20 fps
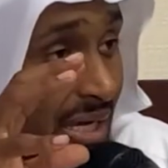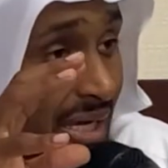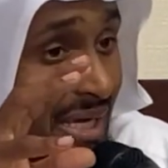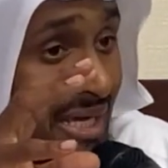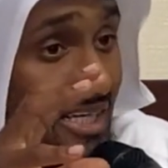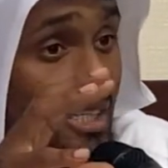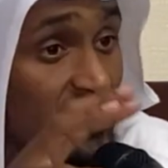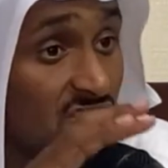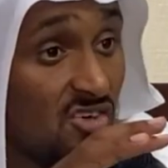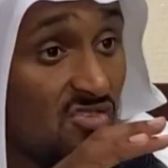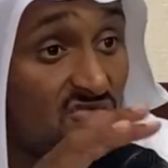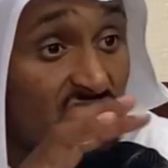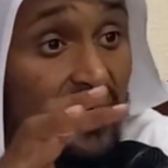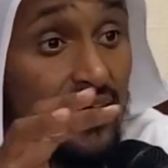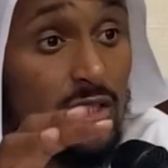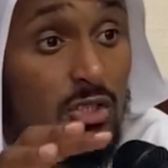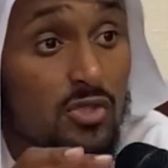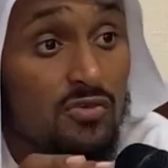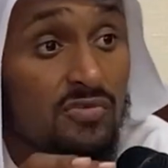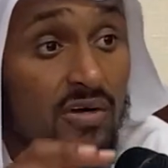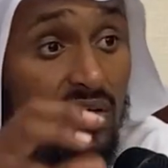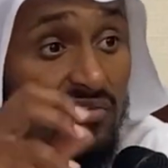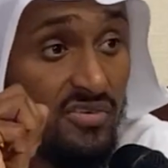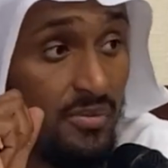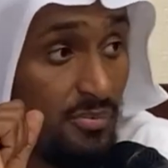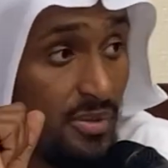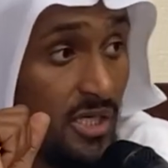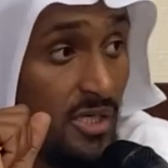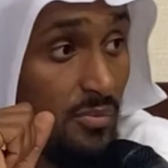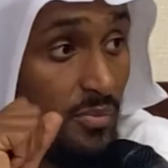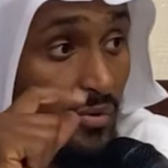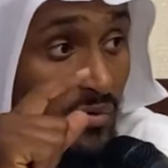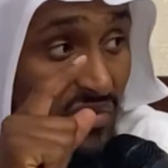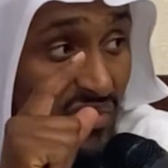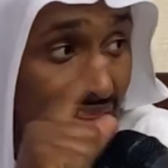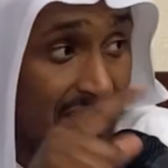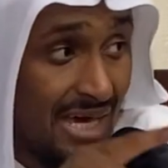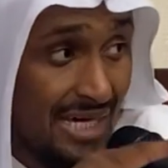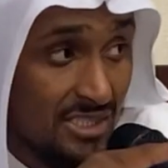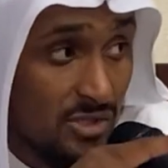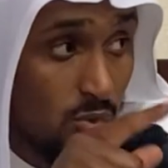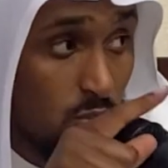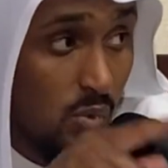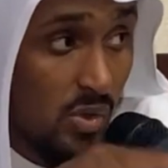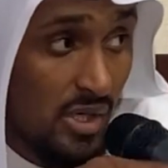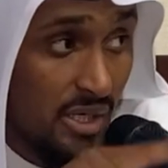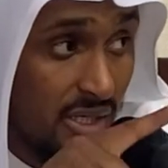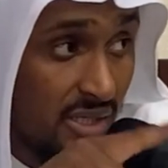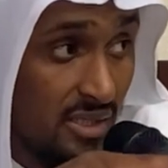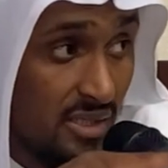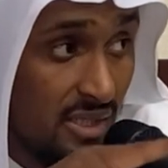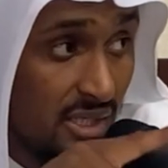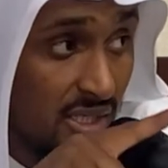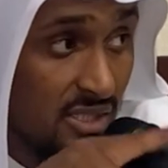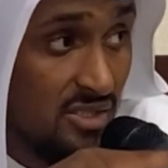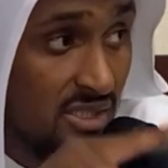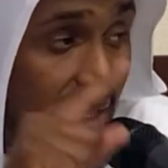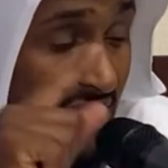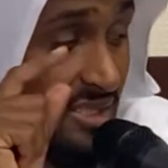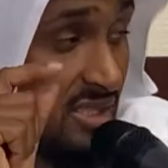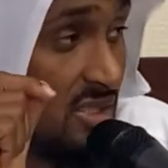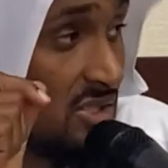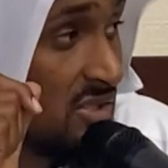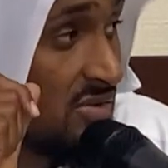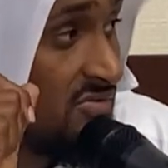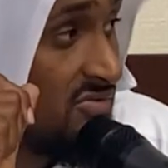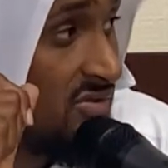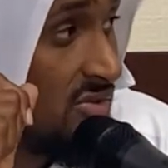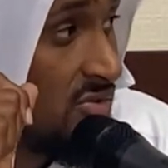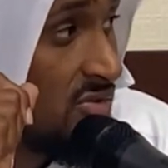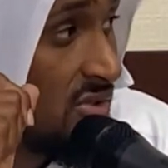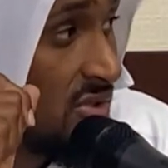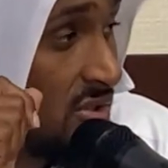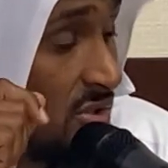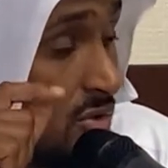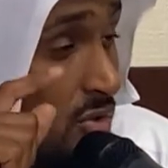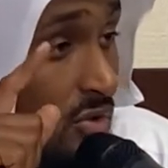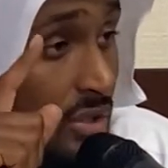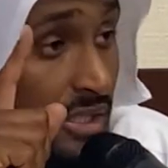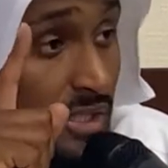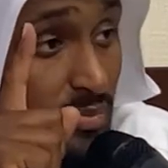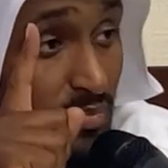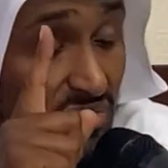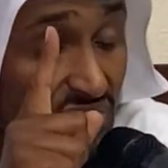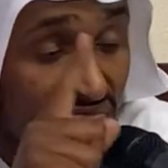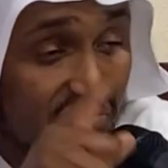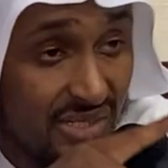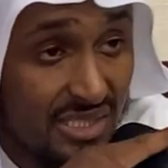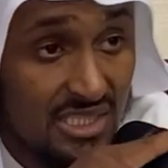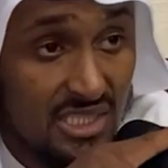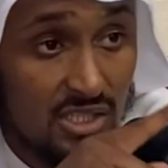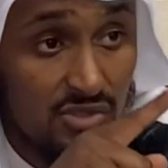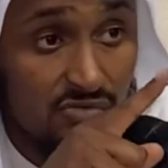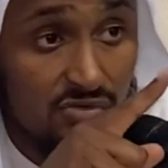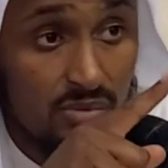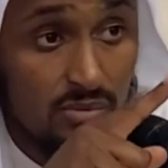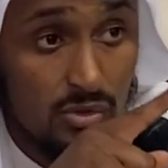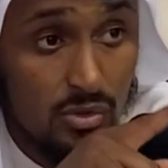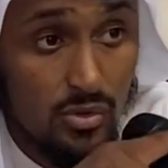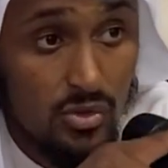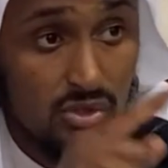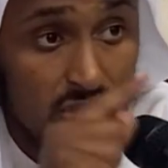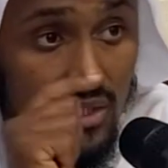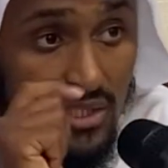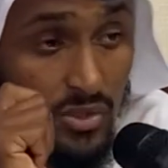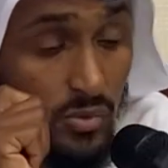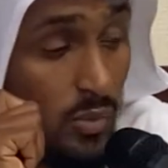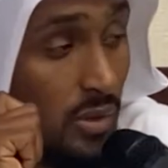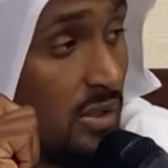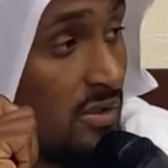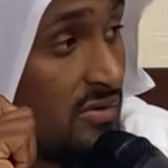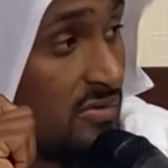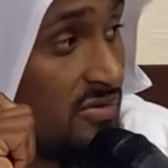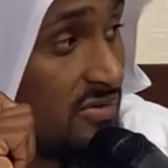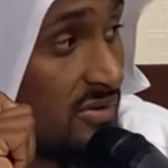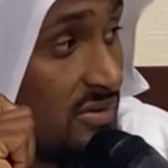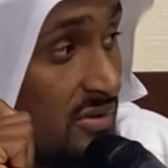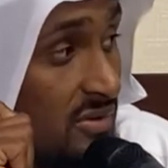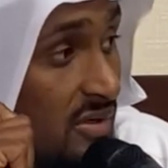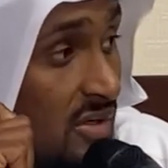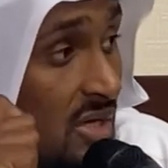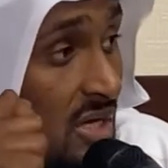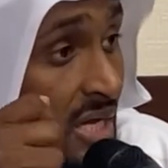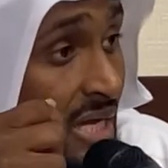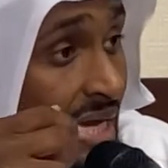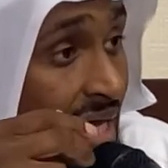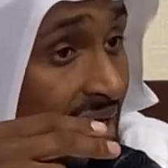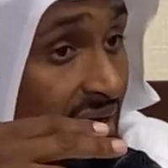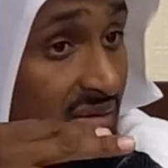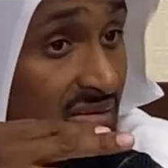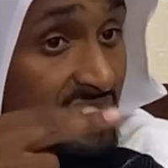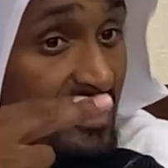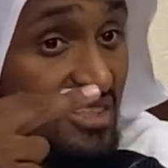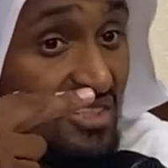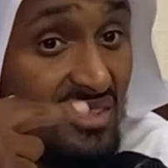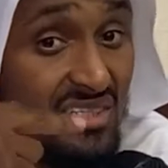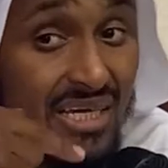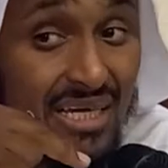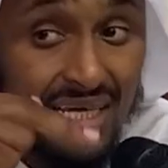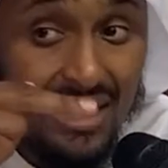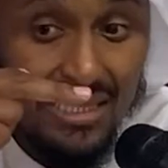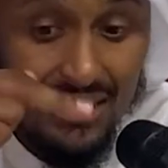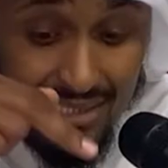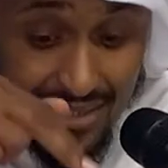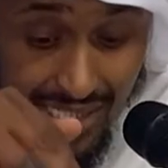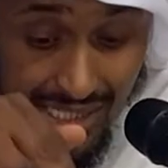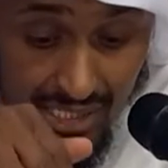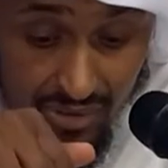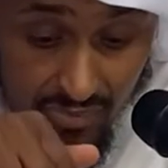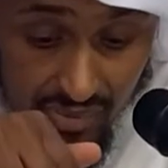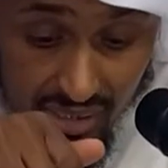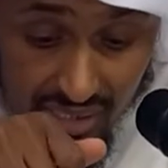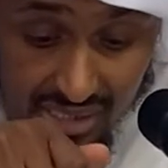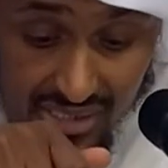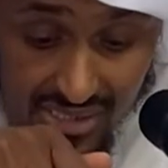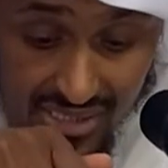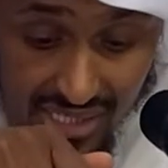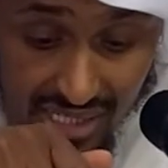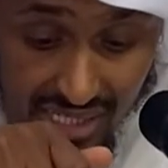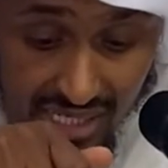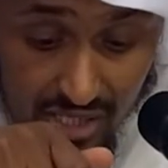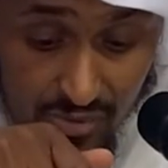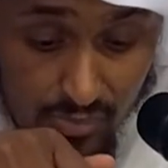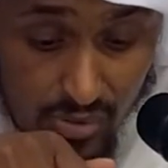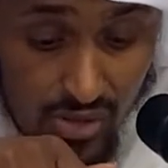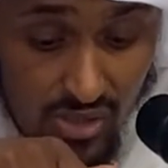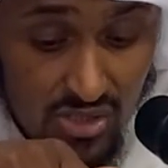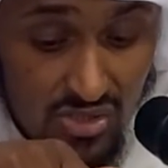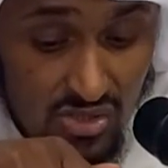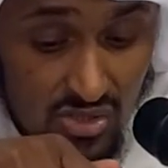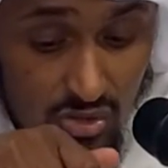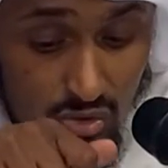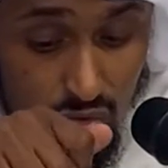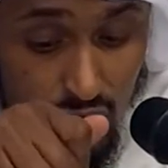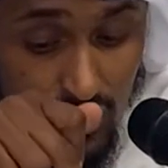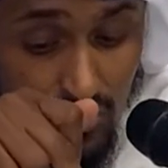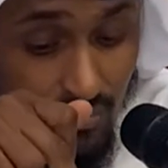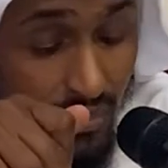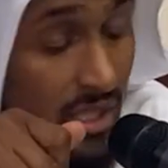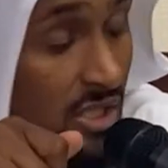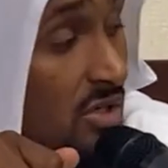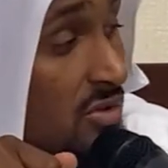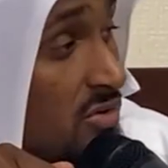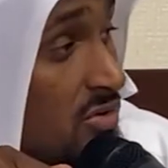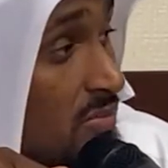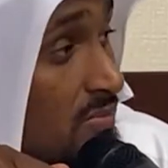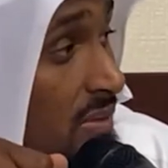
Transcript: it is the rights of other people. That's why his assets are frozen or he's prevented from using his wealth. The second type is a person who is mahjur